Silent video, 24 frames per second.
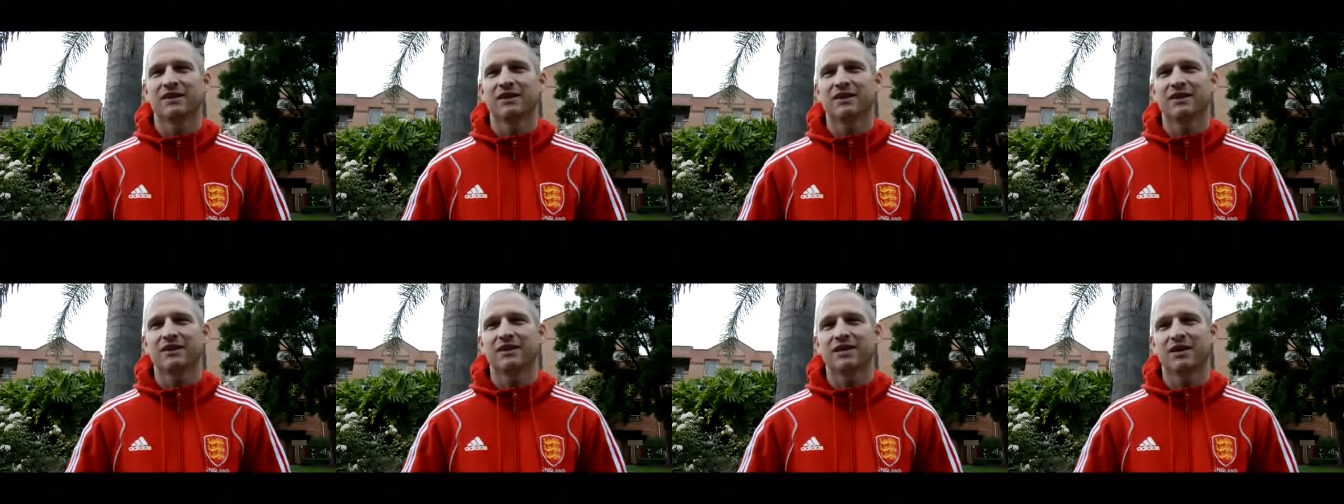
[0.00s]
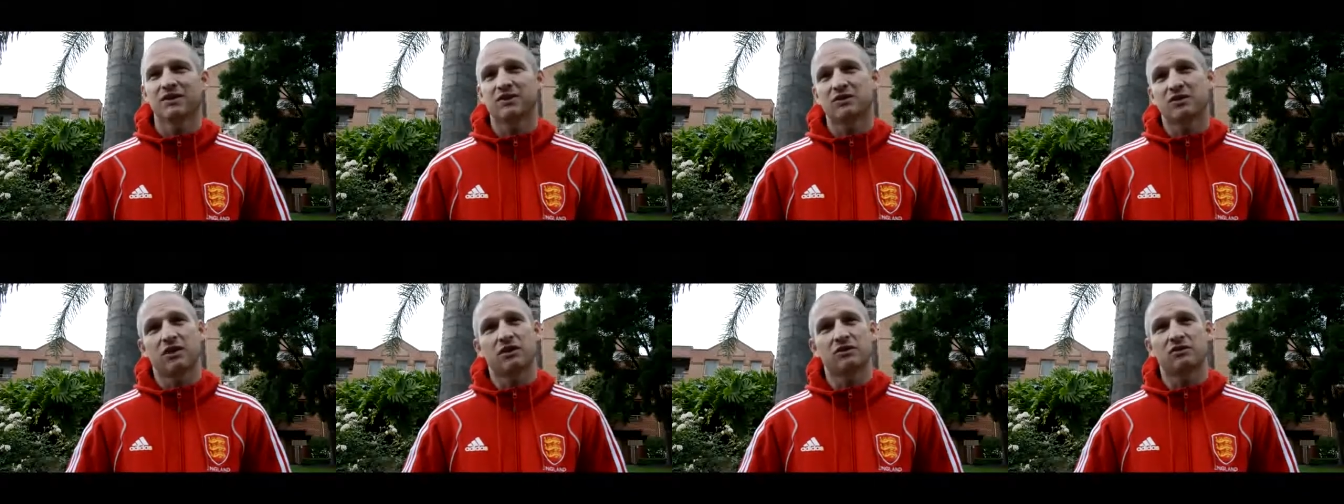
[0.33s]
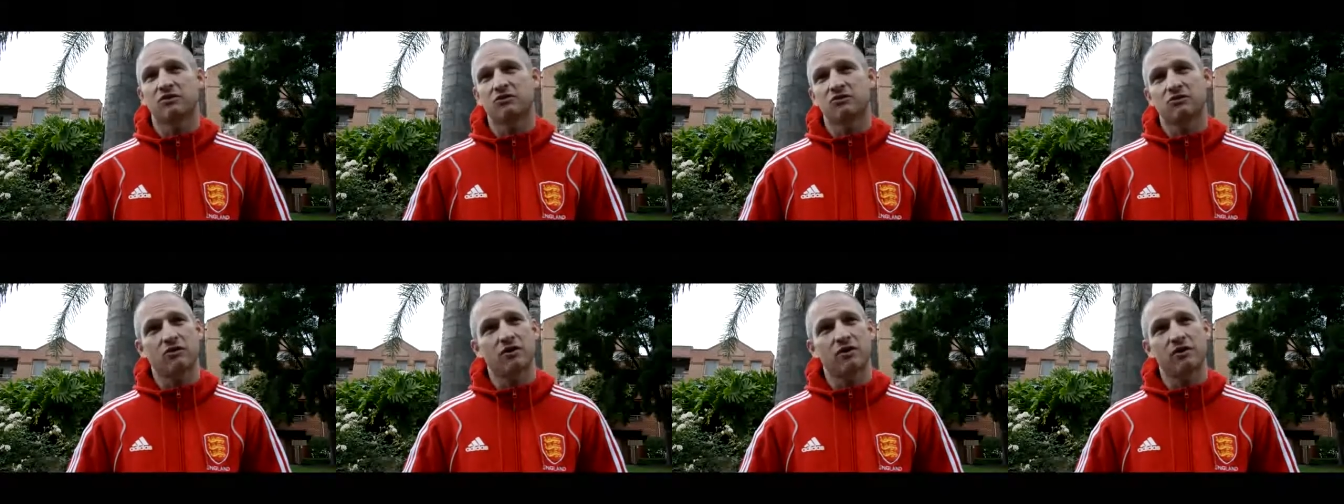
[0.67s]
And that does
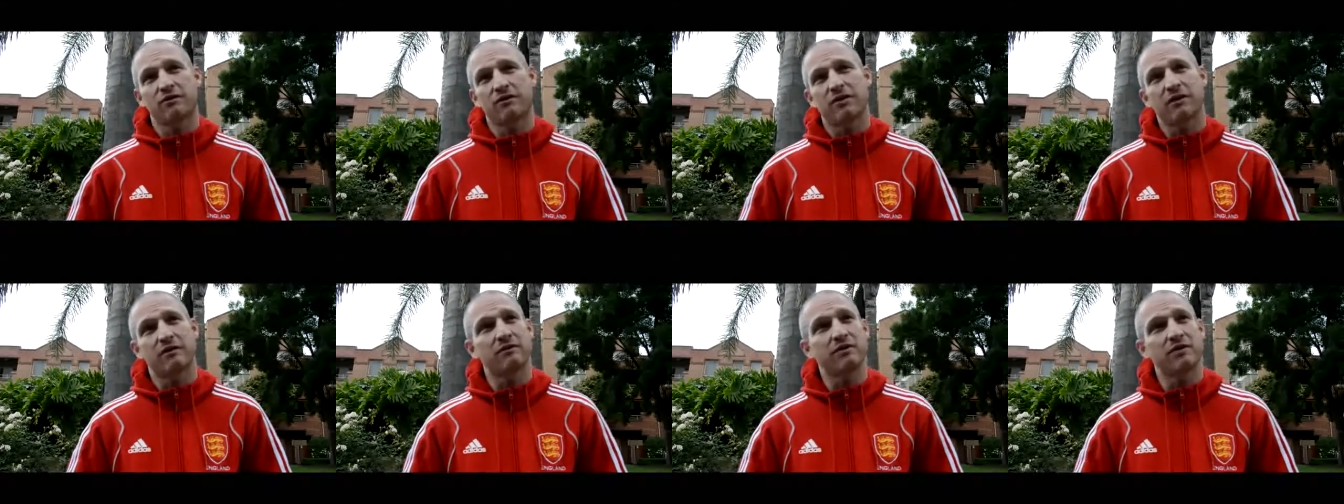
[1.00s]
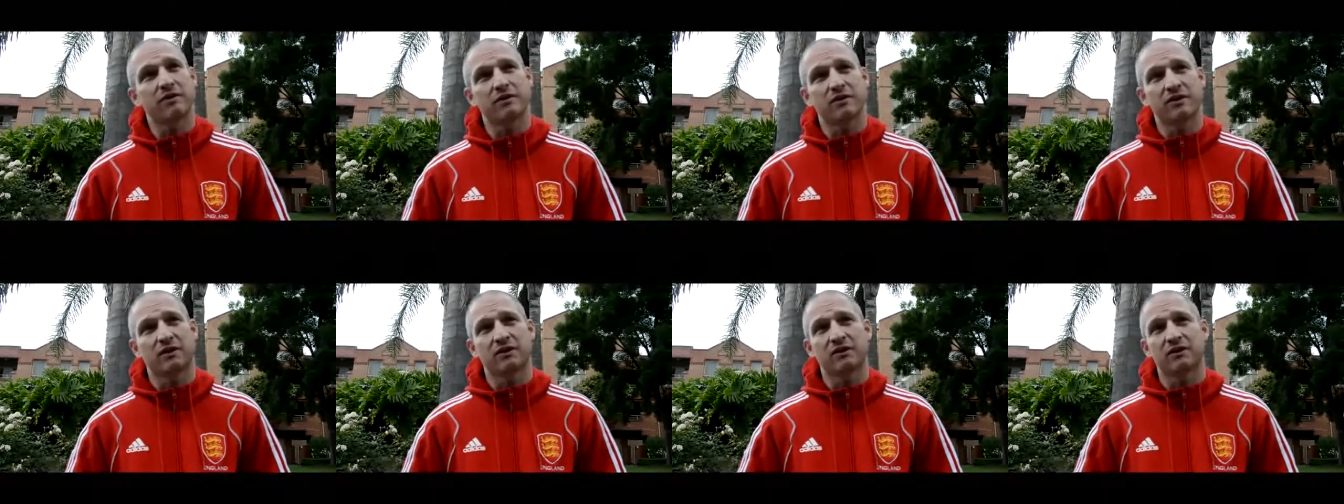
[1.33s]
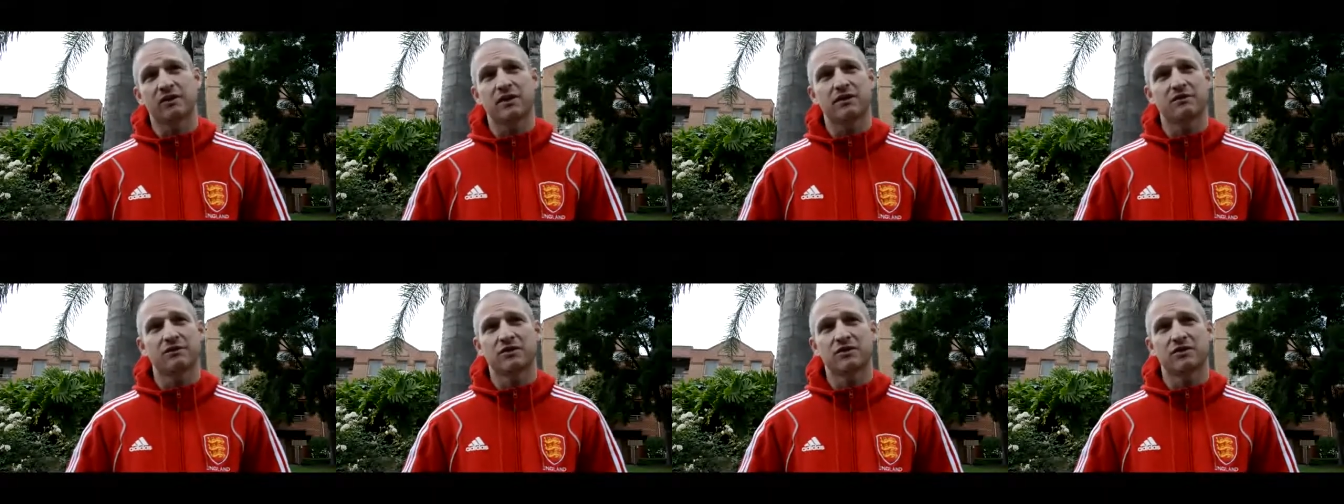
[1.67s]
drive everything,
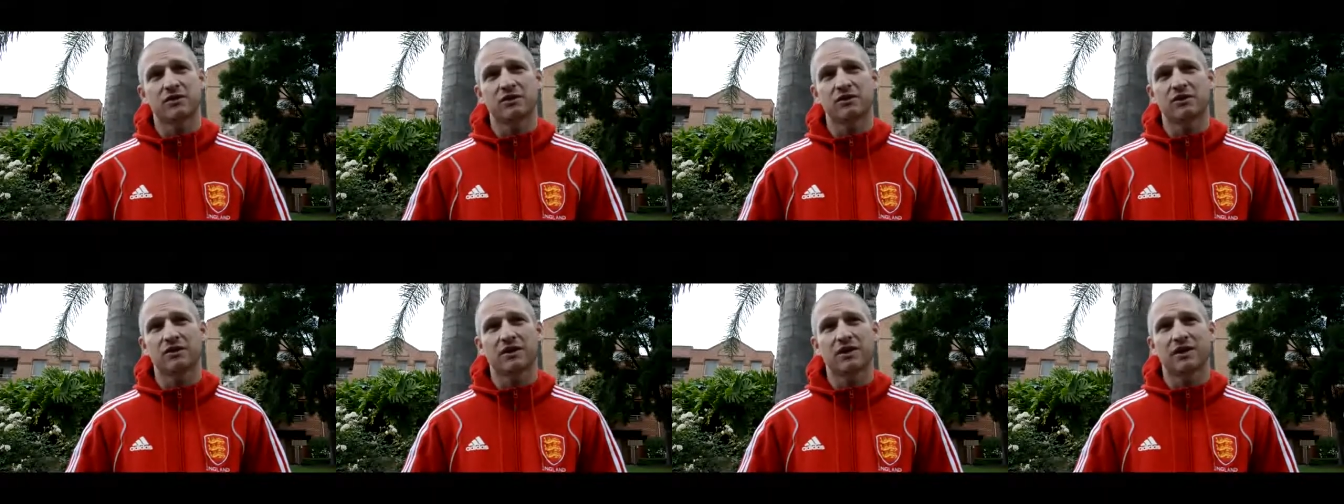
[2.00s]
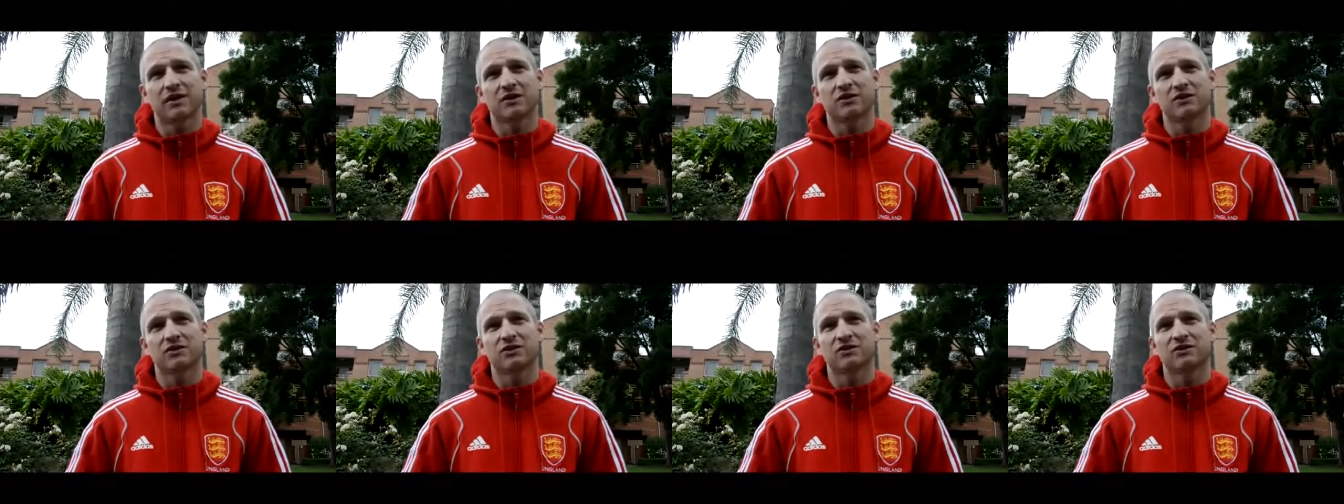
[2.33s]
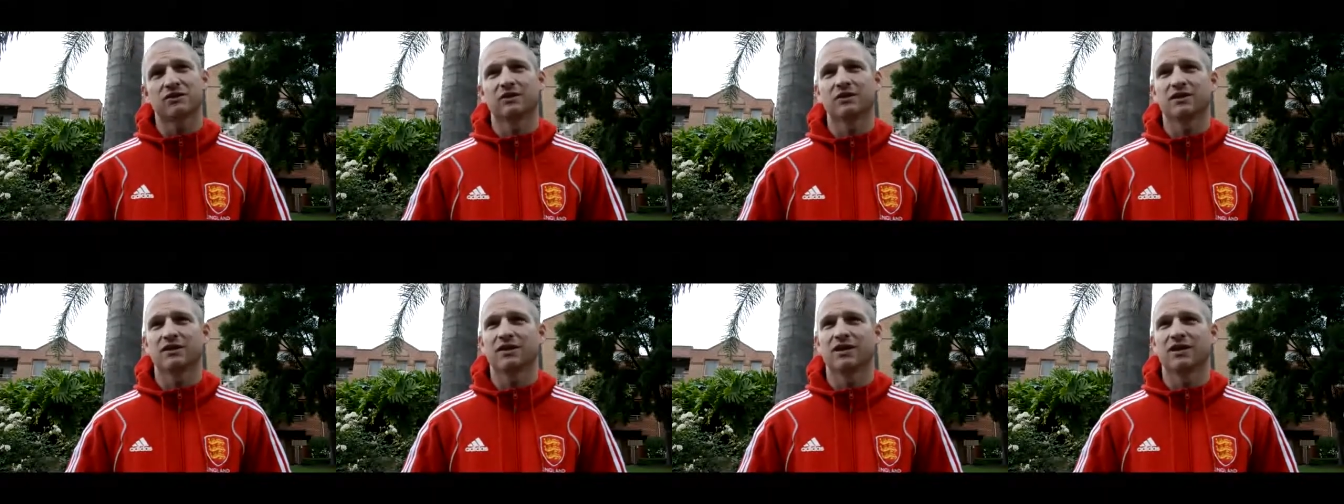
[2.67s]
every mm. single action.